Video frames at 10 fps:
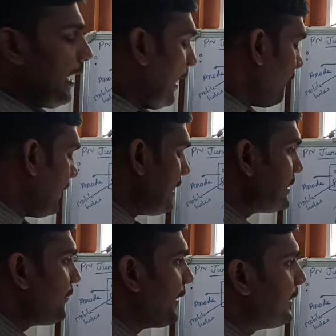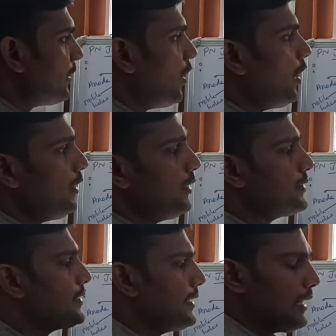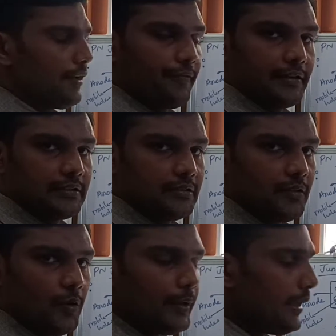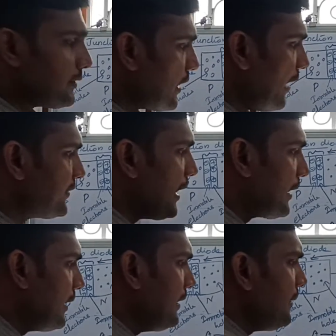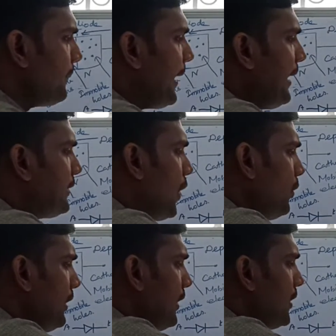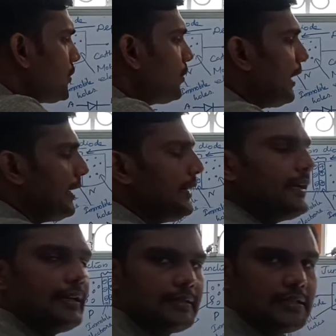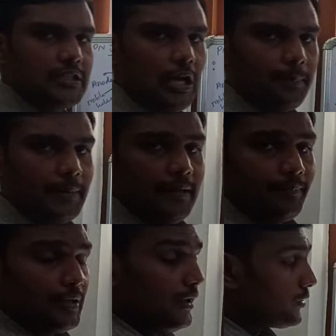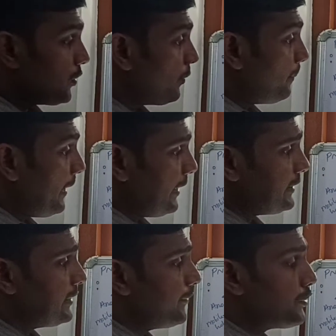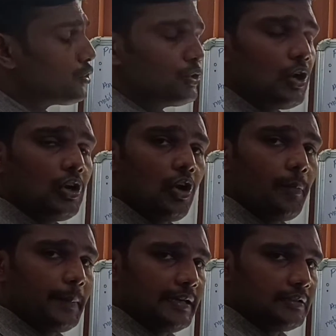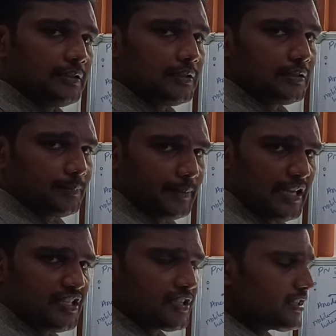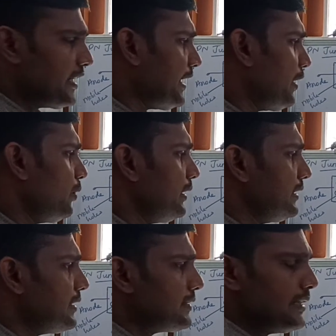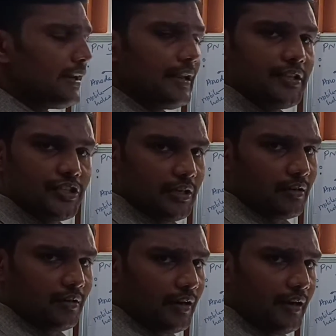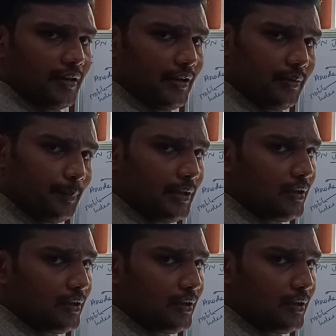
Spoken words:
avalanche effect or Zinner effect. Okay, so after occurring the breakdown, so current increases sharply. So, but we should not operate the PN junction diode in this region, right? In